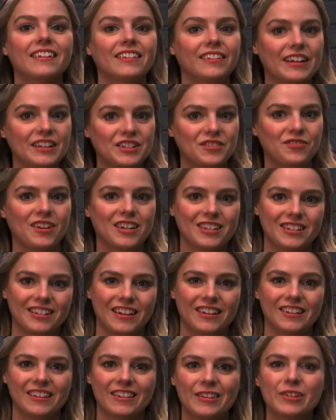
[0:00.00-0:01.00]
Let's face
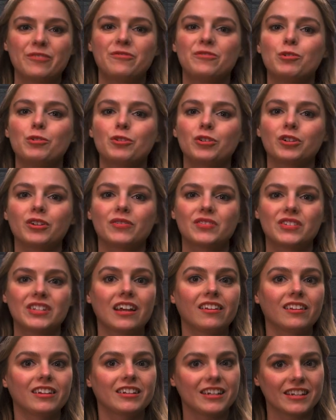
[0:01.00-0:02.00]
it, the future of
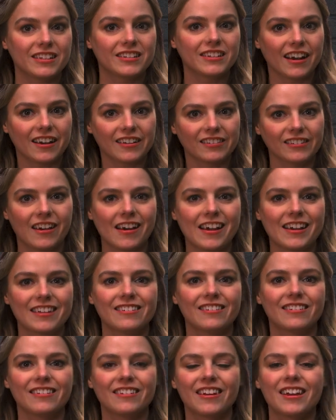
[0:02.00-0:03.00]
selling is online.